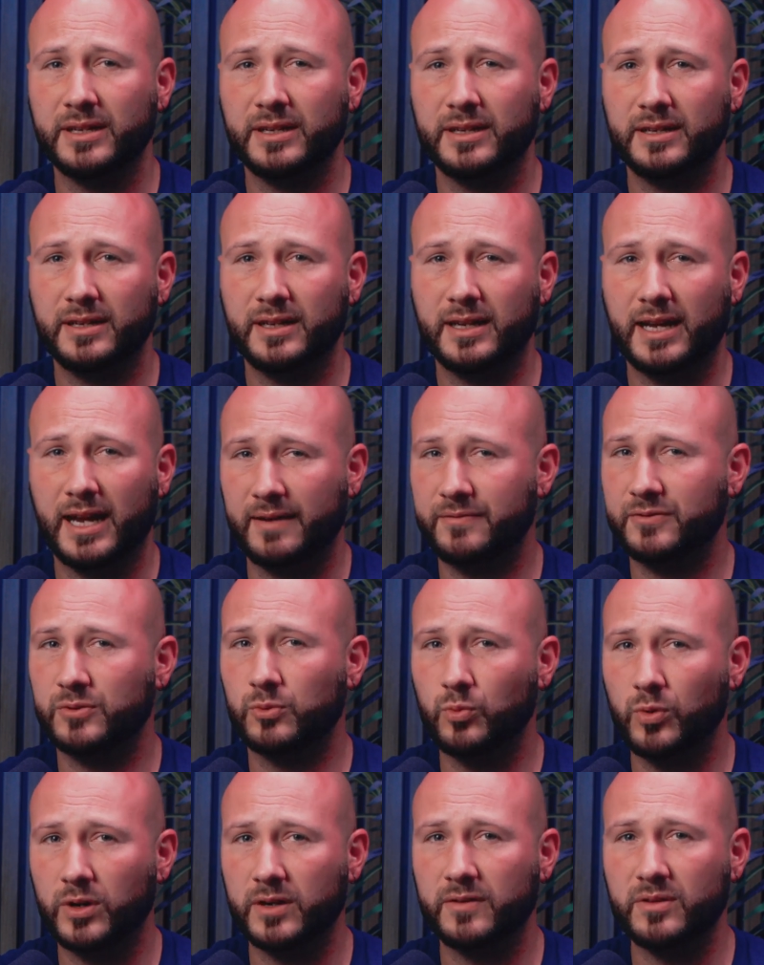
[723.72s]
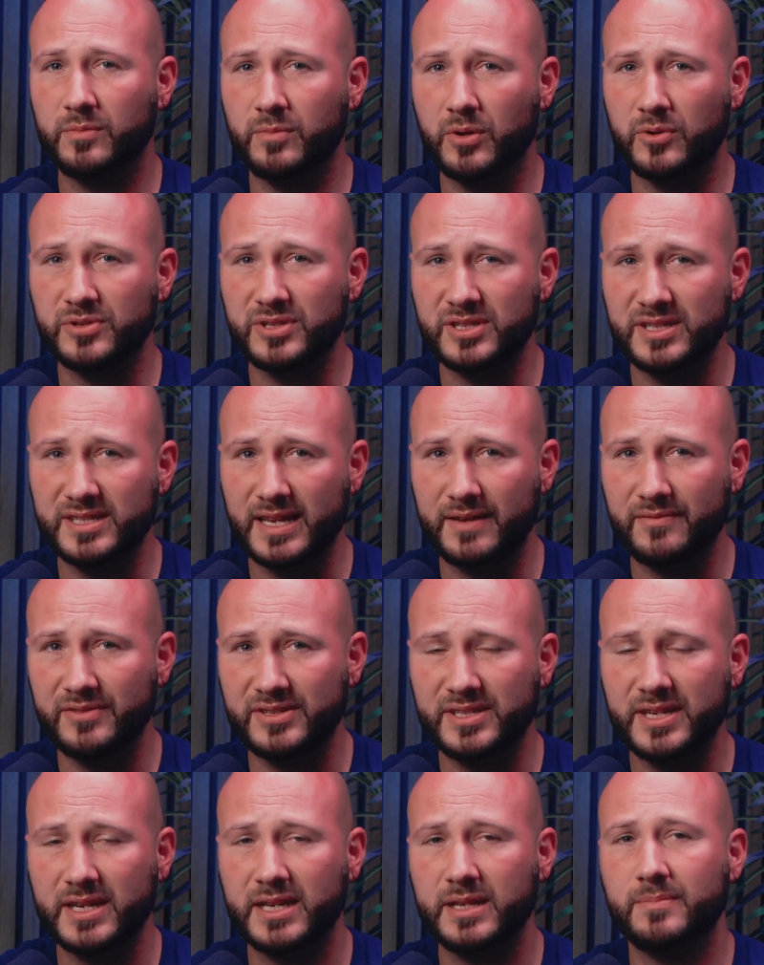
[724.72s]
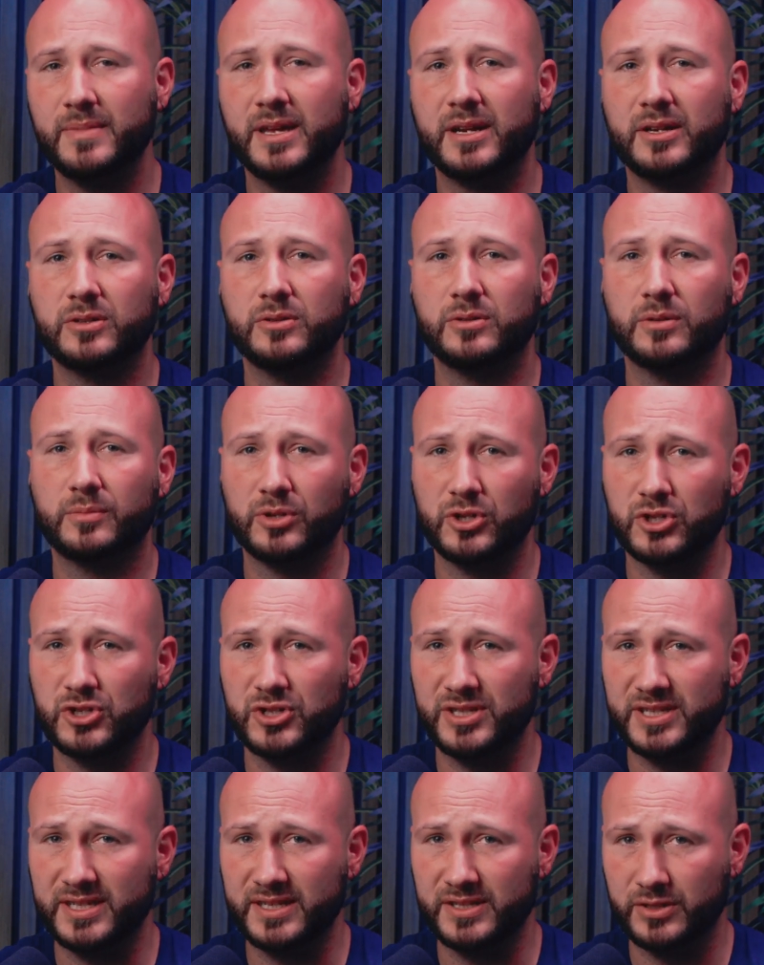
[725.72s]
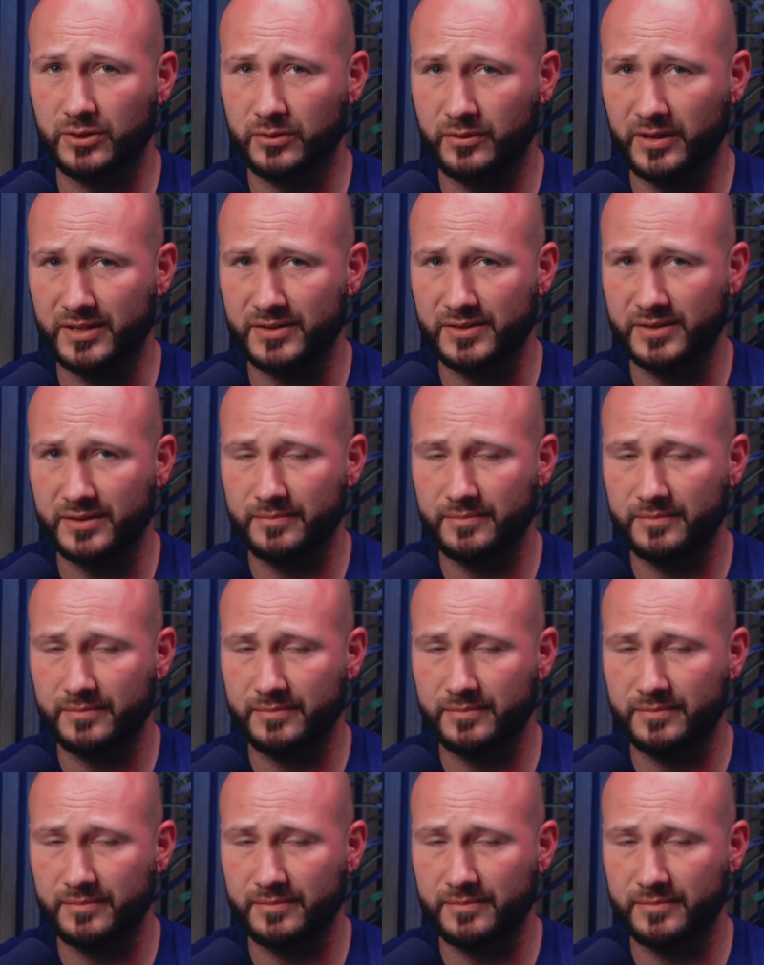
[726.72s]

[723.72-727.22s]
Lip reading: after one of the most devastating medical emergencies there is.